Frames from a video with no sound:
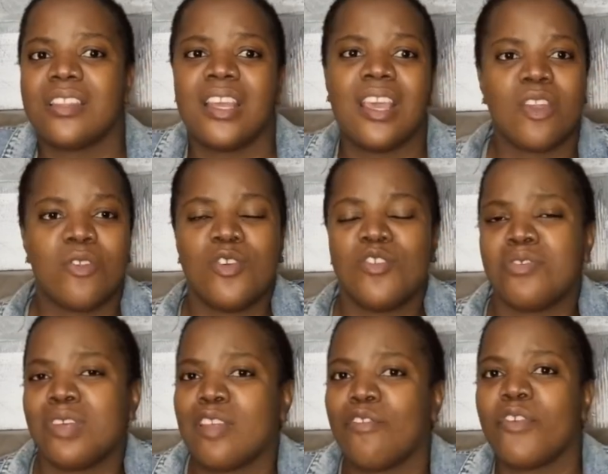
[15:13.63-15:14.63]
I think, I don't know
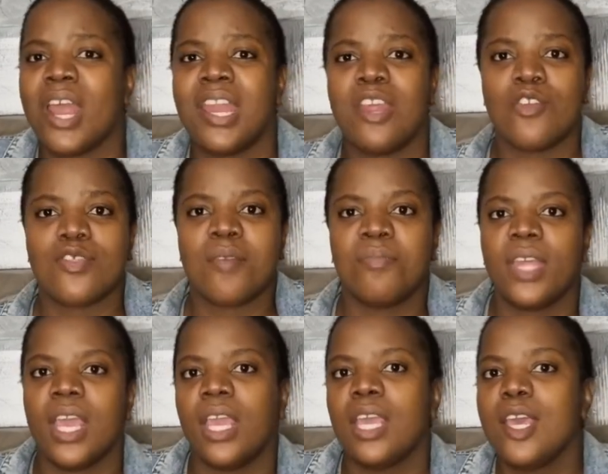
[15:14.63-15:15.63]
if it was a Friday or
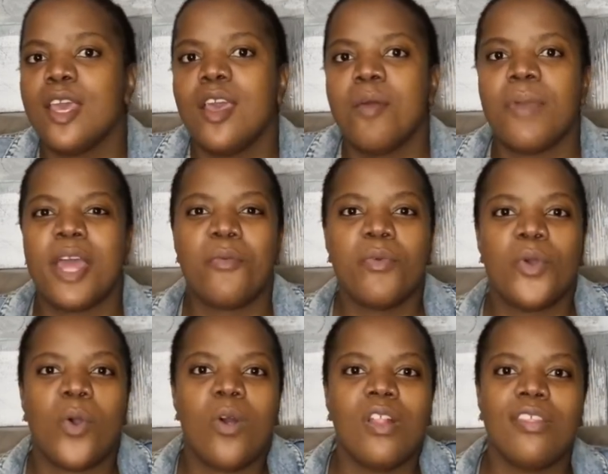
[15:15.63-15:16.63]
something, but
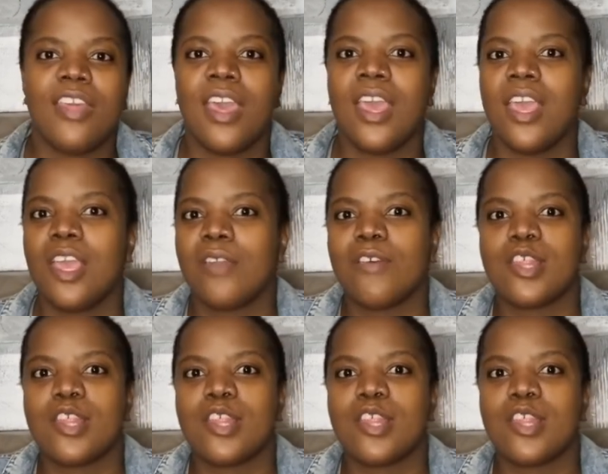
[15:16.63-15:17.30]
we were all there.